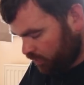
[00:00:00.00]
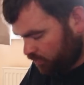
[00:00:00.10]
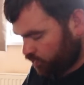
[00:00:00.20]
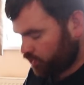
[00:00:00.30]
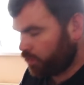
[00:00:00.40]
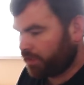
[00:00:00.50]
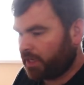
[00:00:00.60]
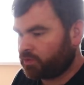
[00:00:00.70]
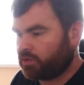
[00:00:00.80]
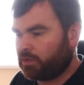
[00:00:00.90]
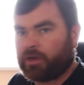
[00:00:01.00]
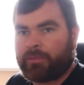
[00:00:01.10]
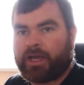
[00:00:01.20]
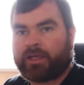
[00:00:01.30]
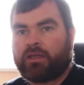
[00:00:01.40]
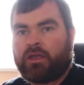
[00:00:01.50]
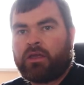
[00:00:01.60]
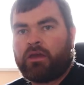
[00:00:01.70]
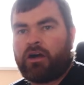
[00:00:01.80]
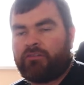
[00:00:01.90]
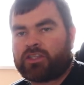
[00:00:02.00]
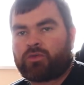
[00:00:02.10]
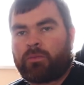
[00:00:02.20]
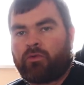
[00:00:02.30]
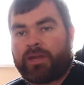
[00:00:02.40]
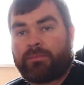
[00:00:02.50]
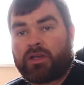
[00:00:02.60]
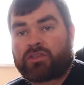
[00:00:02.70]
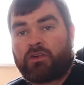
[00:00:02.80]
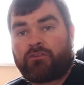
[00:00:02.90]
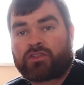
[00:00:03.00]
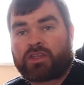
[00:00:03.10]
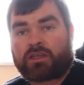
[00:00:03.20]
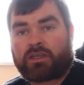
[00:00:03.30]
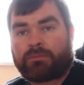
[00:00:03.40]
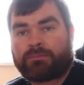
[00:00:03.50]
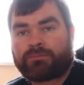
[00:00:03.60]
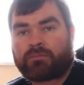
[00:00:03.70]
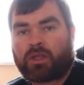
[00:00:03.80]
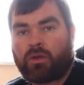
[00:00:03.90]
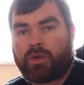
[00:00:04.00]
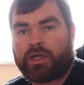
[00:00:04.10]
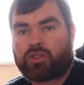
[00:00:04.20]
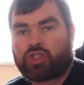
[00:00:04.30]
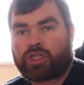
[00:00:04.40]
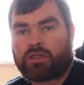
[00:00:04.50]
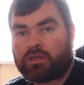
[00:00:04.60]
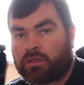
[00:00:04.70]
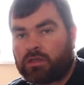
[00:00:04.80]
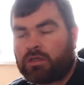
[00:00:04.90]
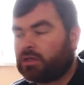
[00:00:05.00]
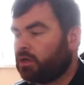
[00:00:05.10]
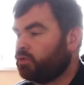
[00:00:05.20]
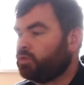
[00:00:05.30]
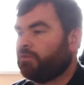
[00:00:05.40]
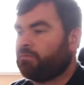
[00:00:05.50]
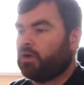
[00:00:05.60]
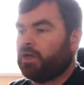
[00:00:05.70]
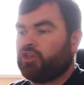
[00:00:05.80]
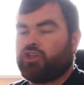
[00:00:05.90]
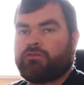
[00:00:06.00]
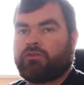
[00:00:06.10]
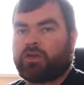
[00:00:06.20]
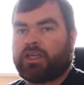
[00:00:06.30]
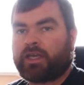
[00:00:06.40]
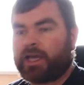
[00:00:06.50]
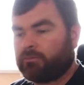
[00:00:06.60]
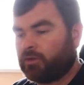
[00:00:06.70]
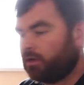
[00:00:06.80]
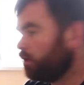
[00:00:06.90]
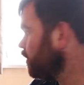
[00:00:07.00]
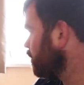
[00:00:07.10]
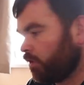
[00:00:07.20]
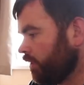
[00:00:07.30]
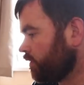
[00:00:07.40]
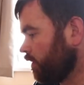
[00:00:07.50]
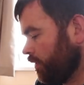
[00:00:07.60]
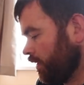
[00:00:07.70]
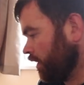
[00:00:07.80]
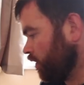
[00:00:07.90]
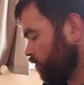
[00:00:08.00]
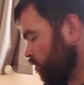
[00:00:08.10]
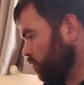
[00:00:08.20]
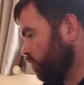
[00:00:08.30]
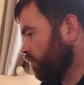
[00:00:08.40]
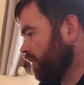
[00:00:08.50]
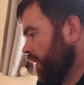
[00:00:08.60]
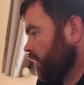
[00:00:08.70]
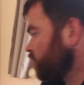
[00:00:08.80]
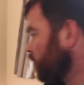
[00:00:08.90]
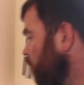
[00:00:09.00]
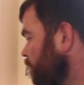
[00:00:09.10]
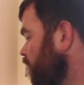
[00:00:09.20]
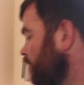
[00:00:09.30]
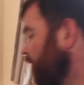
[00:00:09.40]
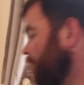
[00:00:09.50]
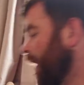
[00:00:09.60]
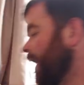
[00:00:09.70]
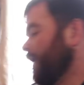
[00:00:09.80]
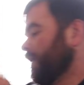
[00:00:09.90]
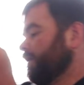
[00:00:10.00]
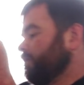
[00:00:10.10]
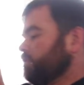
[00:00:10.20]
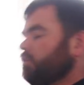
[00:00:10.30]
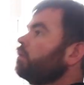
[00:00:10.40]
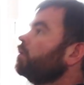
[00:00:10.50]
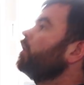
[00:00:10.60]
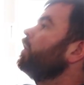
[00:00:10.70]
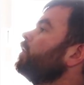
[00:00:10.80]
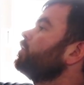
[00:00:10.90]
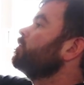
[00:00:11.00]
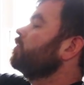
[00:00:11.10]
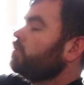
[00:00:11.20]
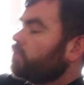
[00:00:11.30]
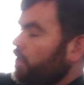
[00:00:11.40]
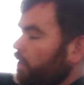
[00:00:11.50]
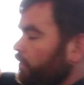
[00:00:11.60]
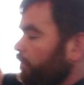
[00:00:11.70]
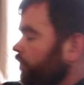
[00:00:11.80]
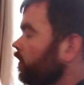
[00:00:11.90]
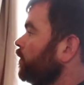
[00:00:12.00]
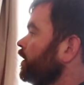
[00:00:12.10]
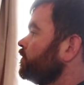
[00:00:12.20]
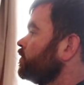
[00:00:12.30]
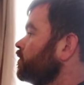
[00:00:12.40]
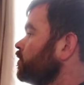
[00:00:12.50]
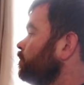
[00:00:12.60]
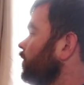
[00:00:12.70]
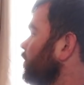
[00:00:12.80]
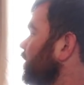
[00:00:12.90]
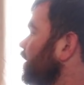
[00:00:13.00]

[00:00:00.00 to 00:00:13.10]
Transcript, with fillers: and also on the outside of my bag I've had to upgrade my selfie stick which goes with my new vlogging camera right going in to the top of the bag okay so going into the top of the